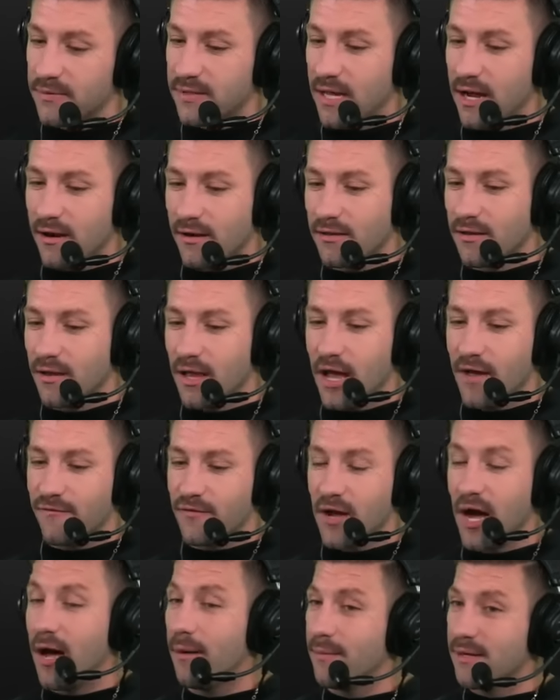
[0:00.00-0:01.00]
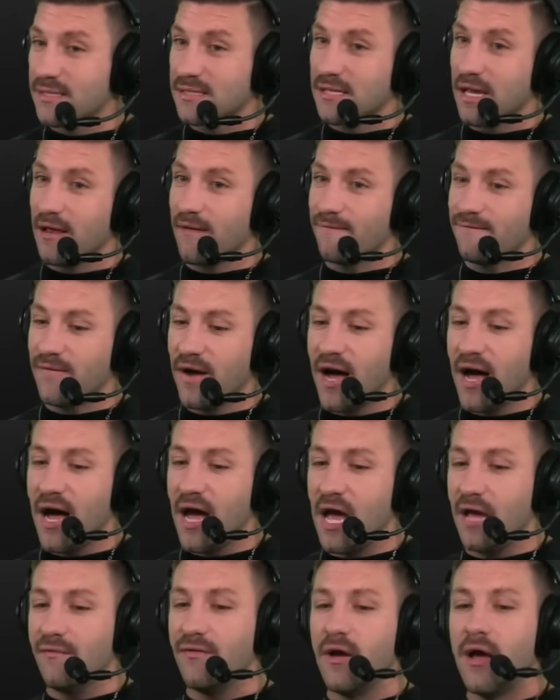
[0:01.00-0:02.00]
down in the live comments saying
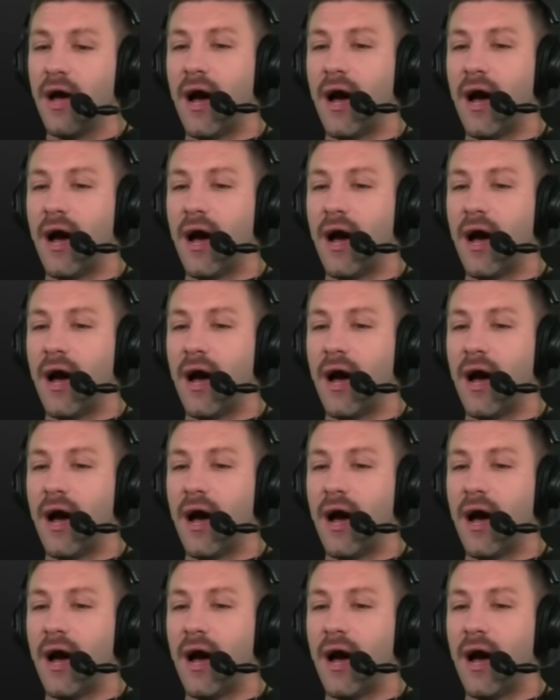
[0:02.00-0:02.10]
five.